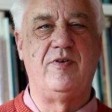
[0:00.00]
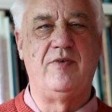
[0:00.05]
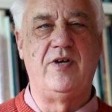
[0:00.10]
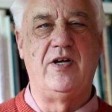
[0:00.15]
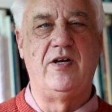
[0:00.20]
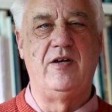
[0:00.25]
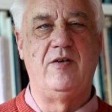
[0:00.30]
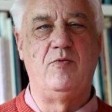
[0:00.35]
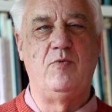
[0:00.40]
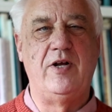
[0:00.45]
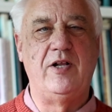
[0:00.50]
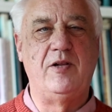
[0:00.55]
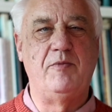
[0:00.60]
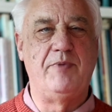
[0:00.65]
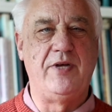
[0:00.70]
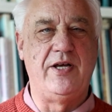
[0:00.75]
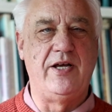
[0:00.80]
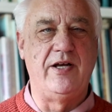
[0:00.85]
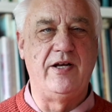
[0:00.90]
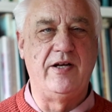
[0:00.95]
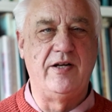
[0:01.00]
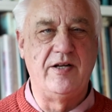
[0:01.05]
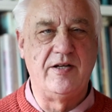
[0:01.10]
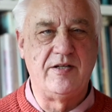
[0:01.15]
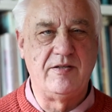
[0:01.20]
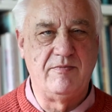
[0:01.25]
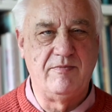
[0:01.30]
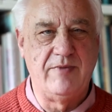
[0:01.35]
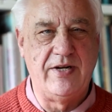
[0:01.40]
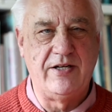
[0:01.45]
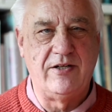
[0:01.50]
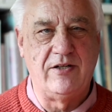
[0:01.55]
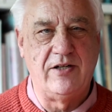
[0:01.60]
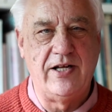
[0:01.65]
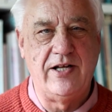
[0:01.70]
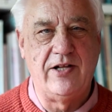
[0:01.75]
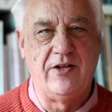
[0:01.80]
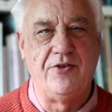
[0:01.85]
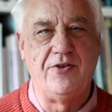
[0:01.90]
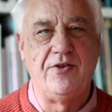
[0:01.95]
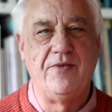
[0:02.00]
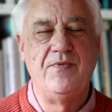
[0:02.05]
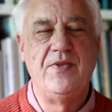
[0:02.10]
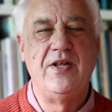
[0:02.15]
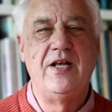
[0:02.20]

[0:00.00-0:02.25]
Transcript: well-being and mental health.